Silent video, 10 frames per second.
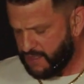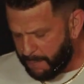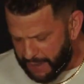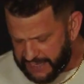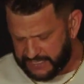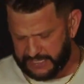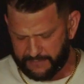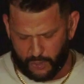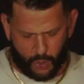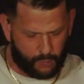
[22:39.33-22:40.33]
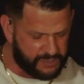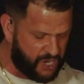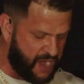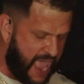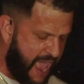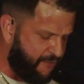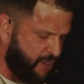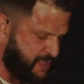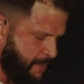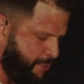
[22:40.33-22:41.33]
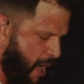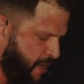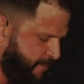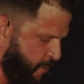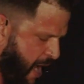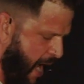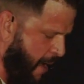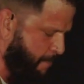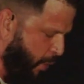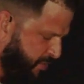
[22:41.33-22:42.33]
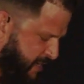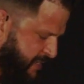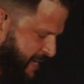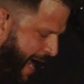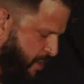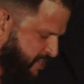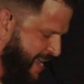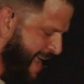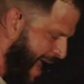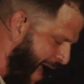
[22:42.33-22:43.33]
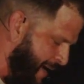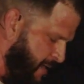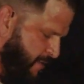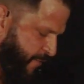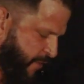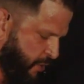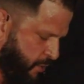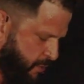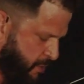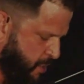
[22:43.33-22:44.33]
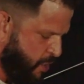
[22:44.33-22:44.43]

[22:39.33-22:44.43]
The blessing of the Lord was on everything Potiphar had, both in his house and in the field.